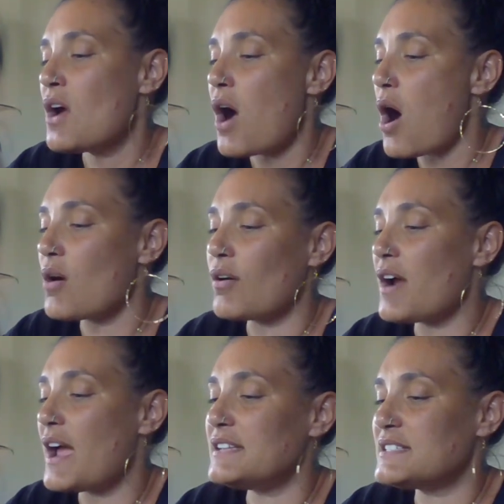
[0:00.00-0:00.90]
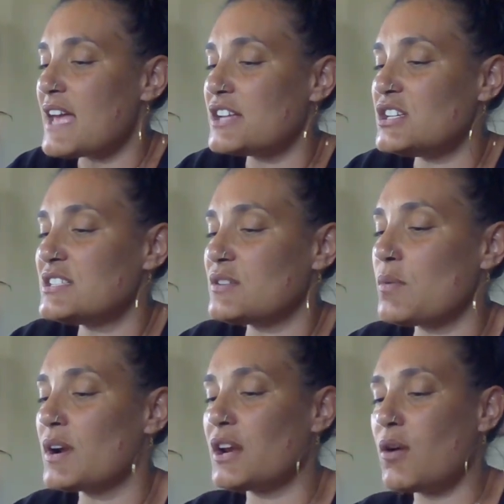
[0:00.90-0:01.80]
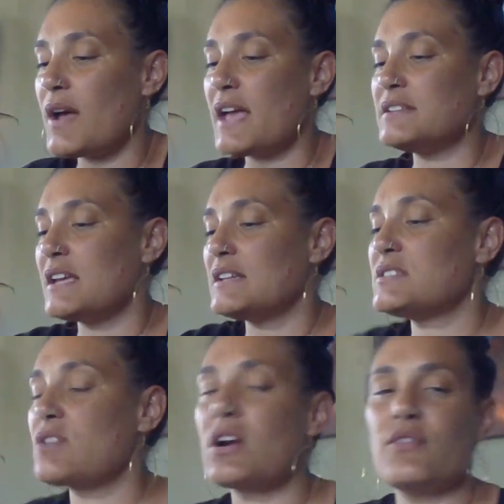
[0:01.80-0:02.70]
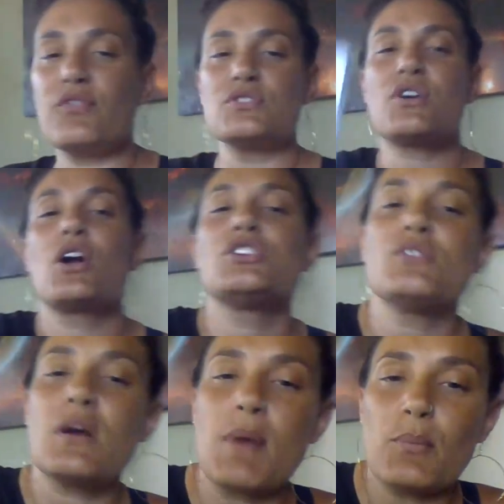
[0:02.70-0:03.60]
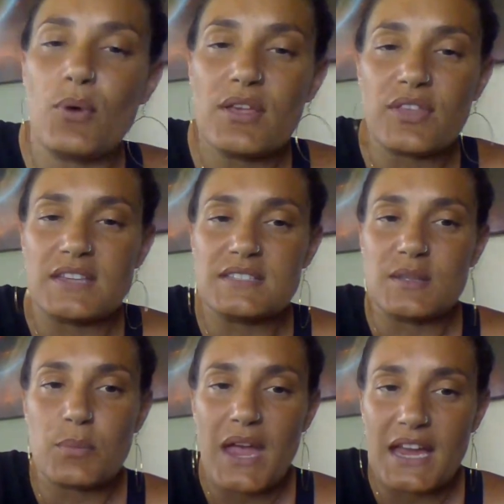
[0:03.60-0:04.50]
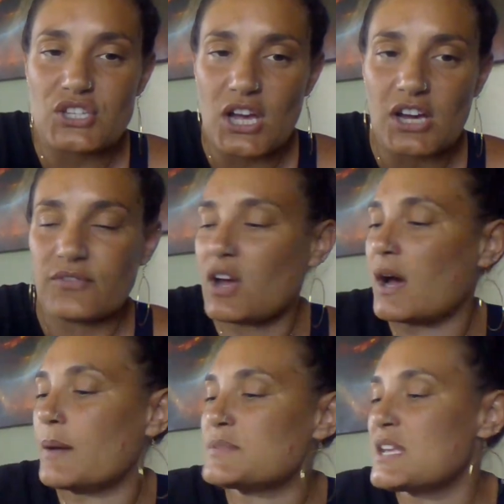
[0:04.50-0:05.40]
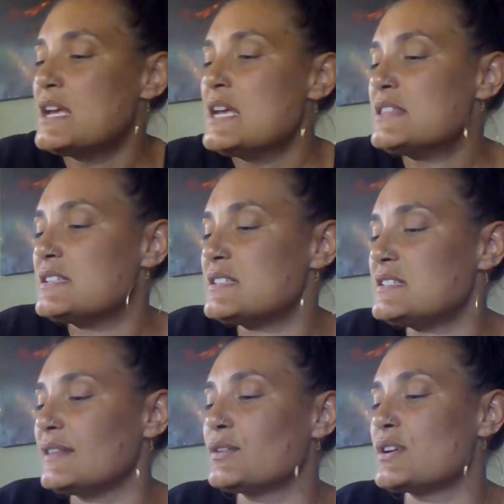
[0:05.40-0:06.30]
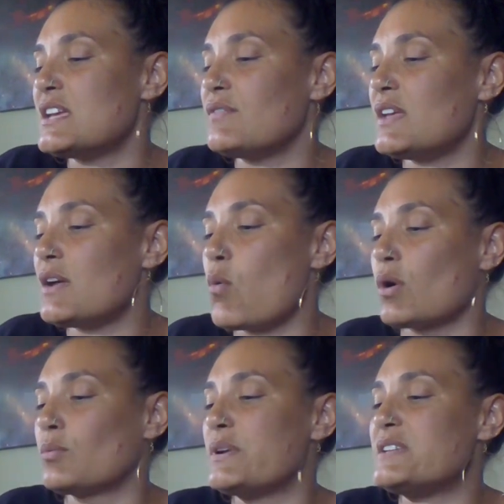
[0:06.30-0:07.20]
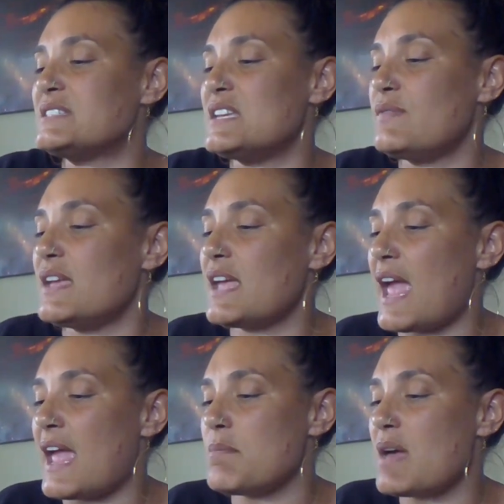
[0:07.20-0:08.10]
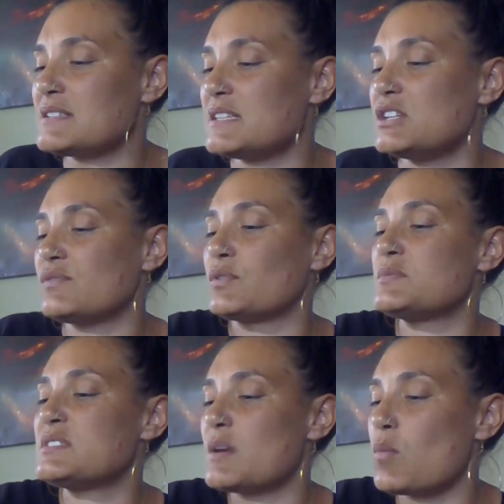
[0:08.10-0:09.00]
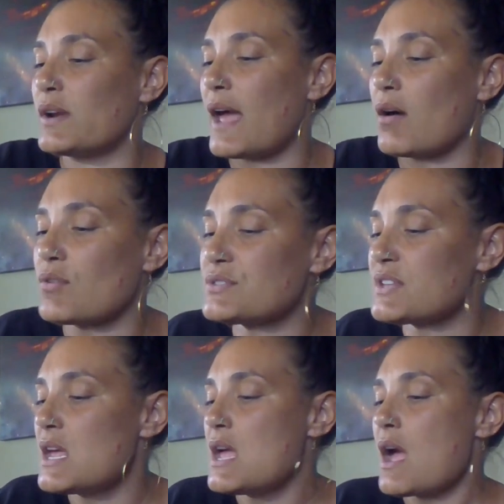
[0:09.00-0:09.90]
All right, Saggy. So we're going to go ahead and get started. First card you come up with is the Page of Cups. This is either giving or receiving a message from someone else.